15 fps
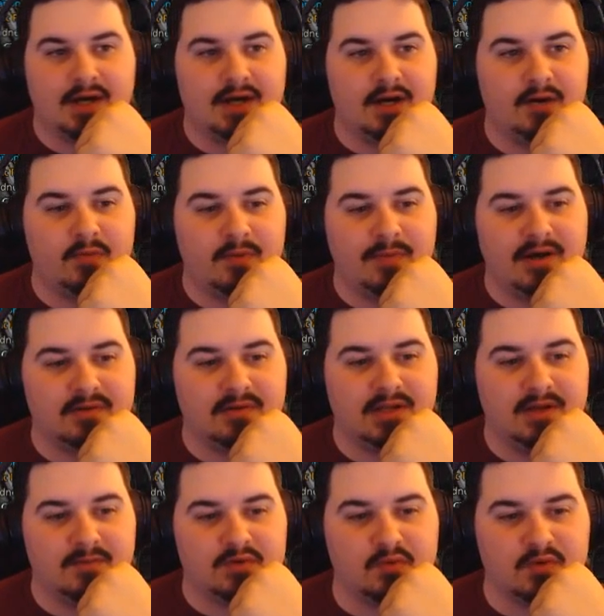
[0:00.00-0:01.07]
What about
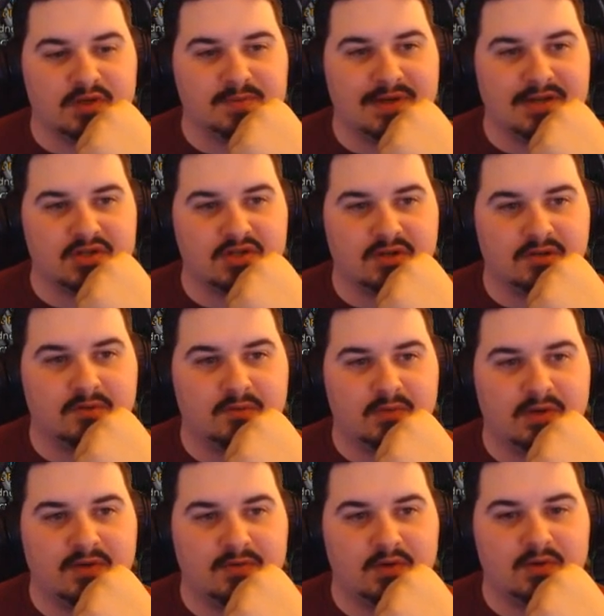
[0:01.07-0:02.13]
inventory expansion?
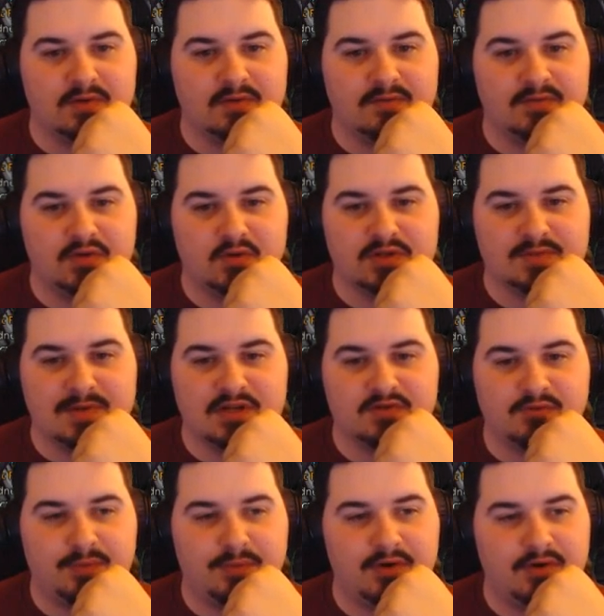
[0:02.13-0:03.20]
Can we do inventory
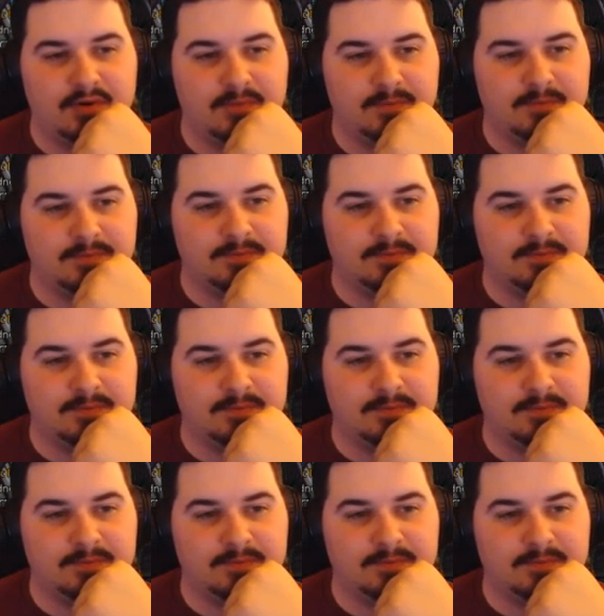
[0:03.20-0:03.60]
expansion for her?